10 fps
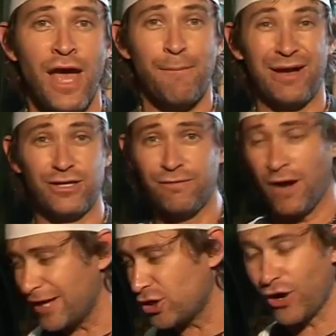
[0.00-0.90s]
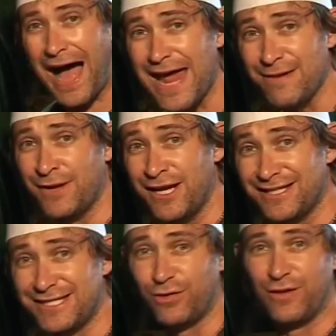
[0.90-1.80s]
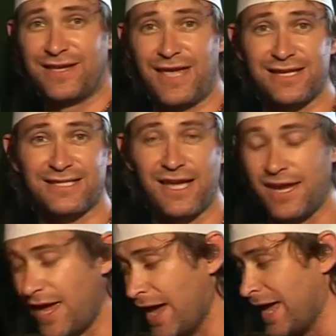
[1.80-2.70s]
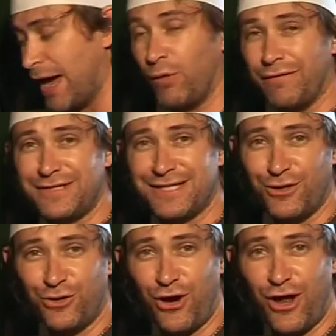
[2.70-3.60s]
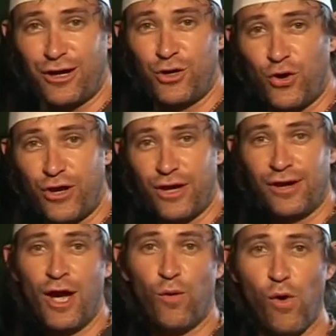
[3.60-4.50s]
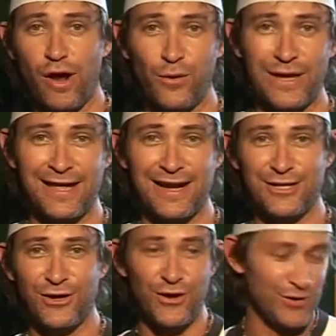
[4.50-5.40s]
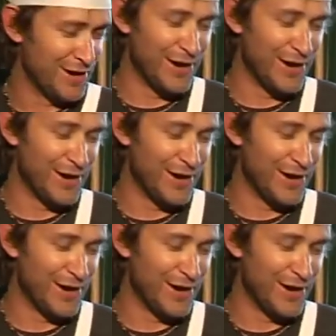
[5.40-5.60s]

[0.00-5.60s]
But you've only got 8 minutes till the guests get here and we've still got to cook it. What are we gonna do?